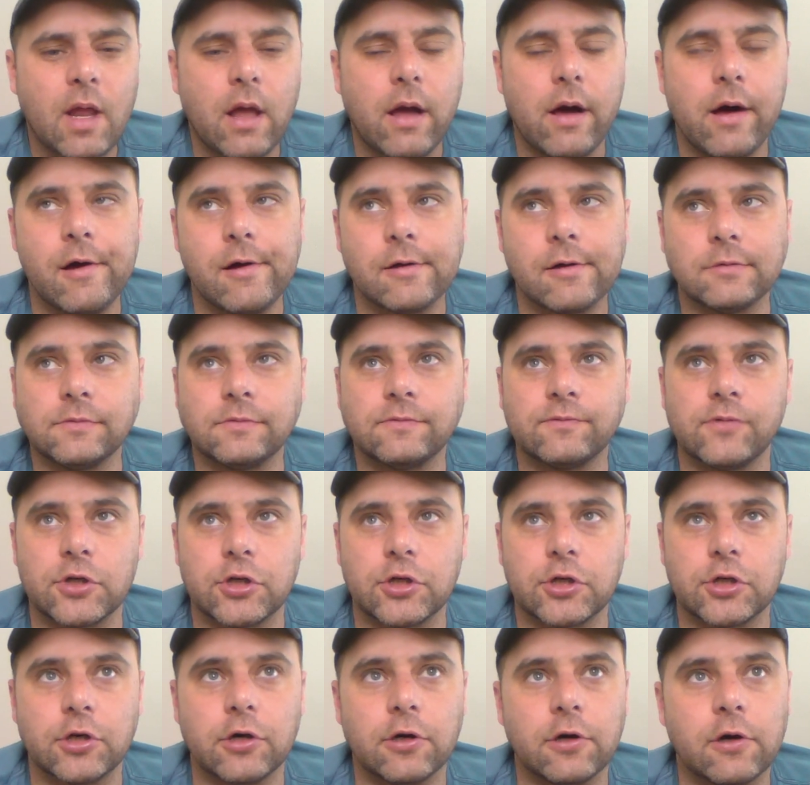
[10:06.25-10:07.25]
um, for
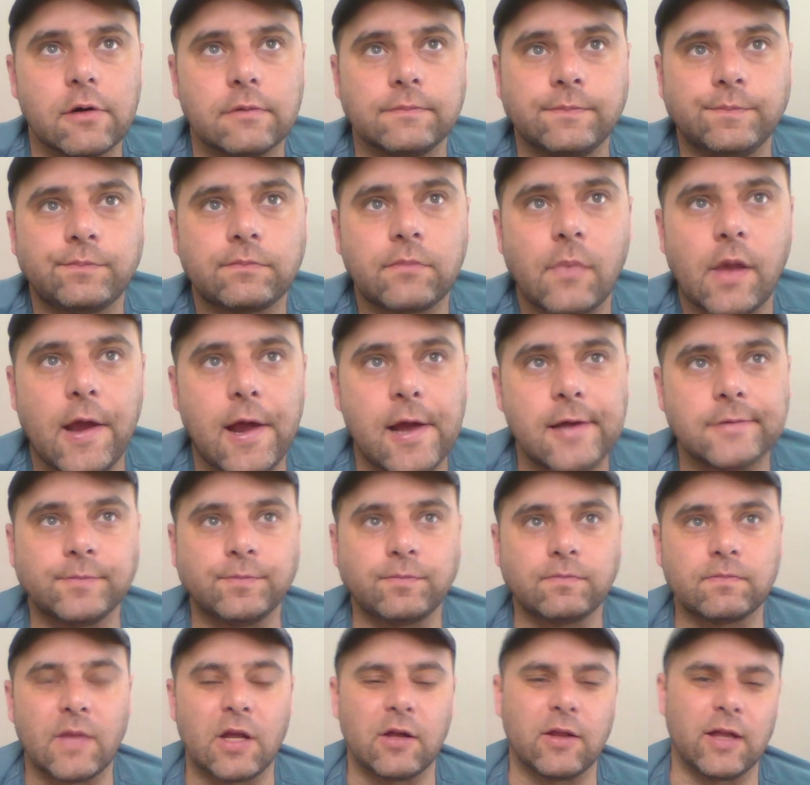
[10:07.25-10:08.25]
sure.
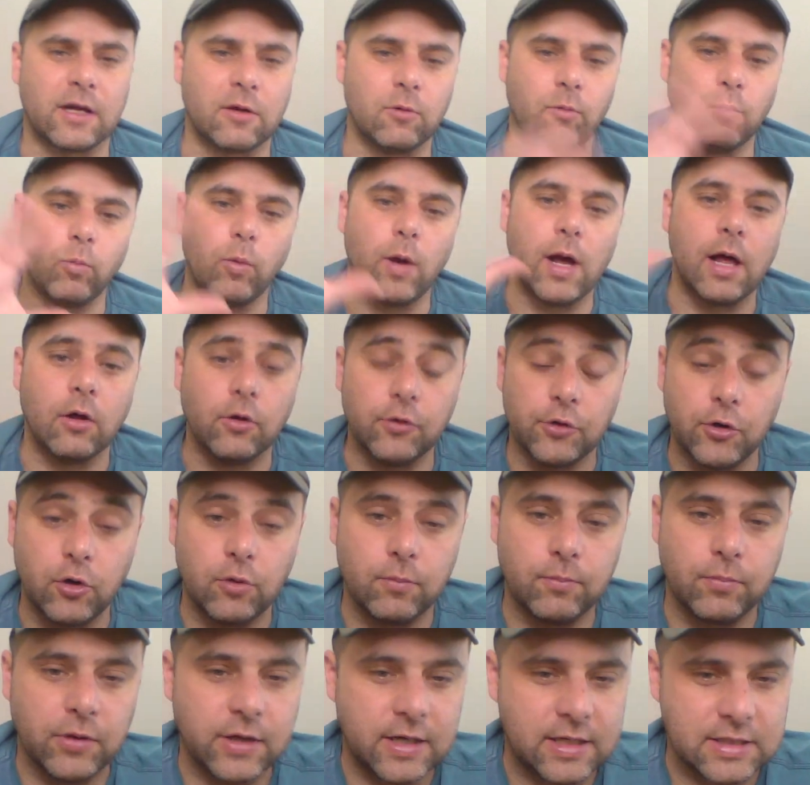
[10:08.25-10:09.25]
They're like a
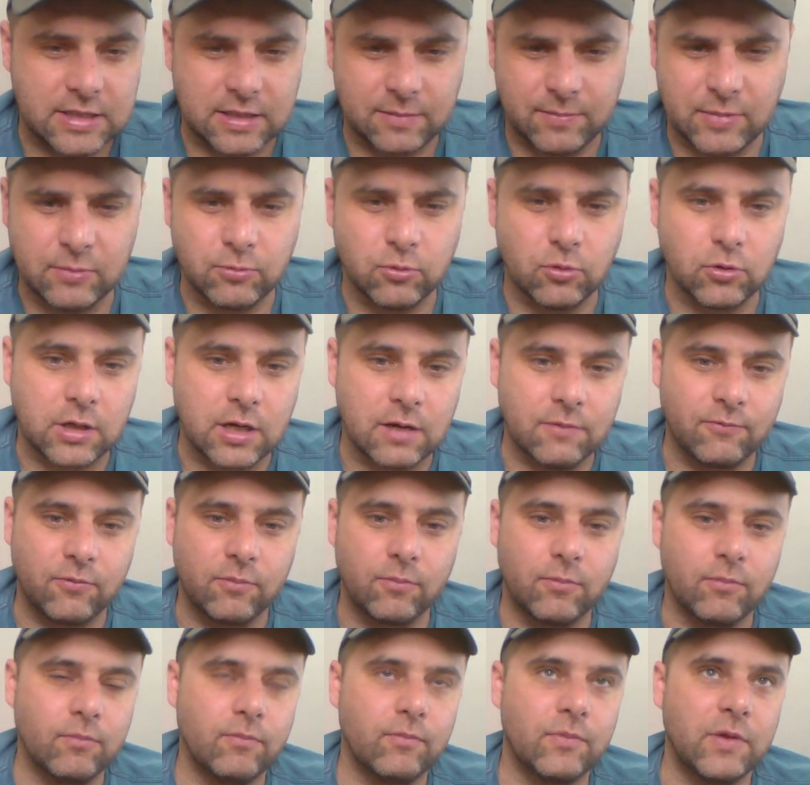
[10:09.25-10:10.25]
well-known place. Like people come
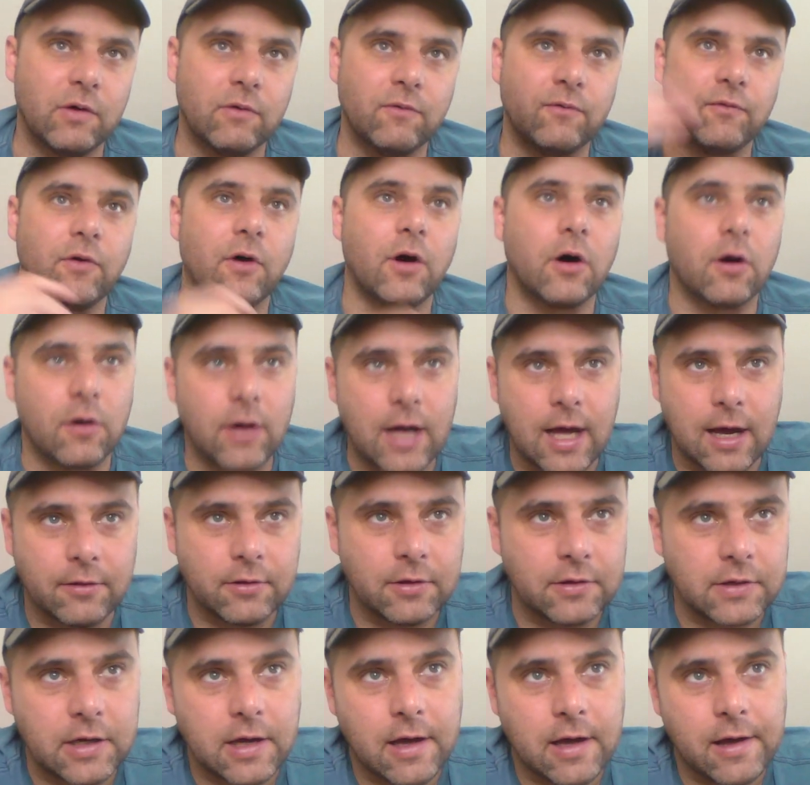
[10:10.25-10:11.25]
from, you know, far out
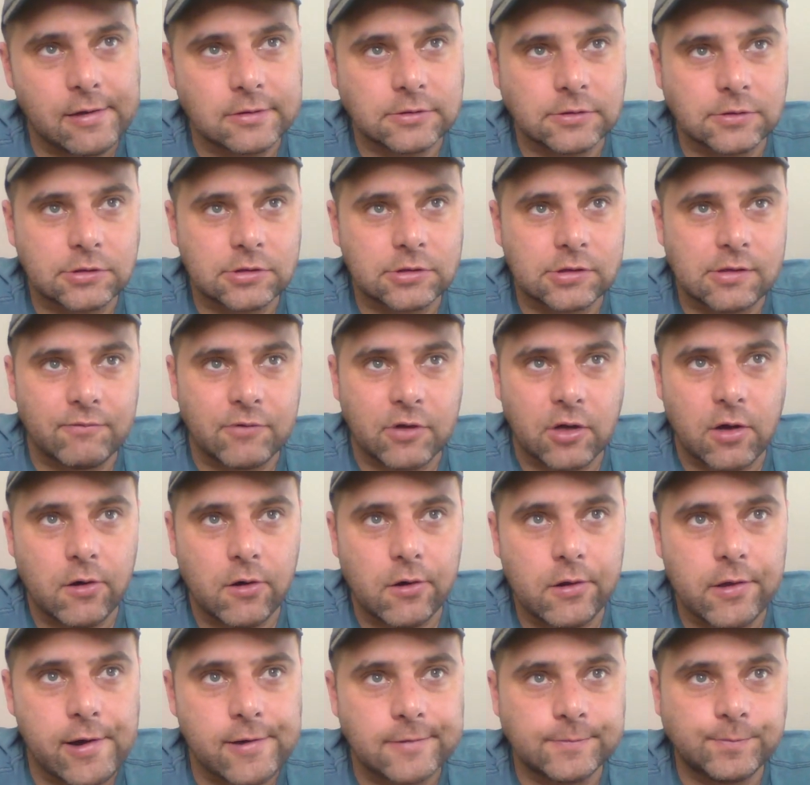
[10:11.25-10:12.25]
on the island and stuff to go
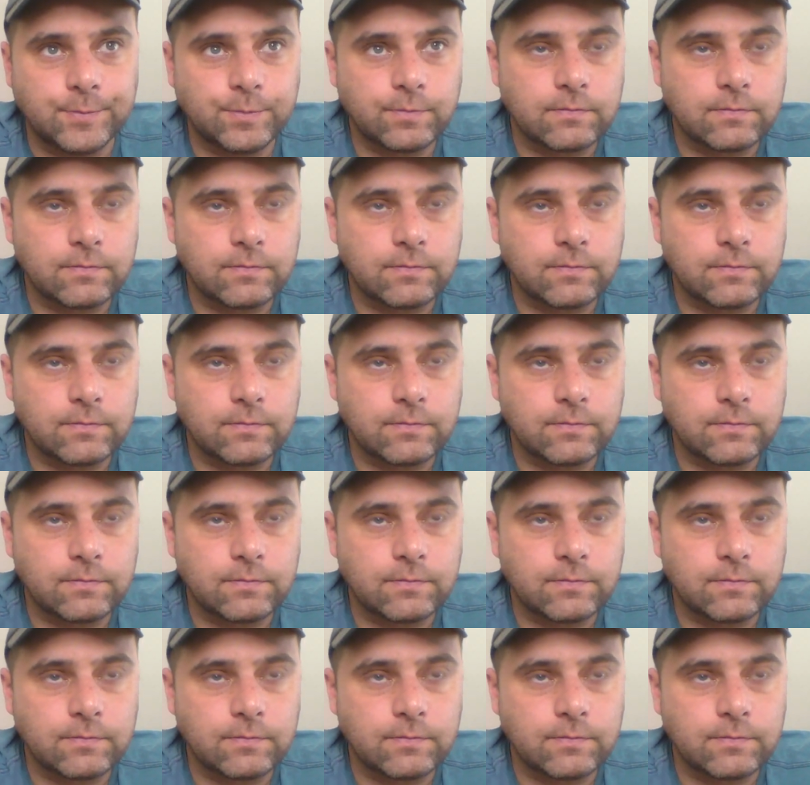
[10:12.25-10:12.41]
there.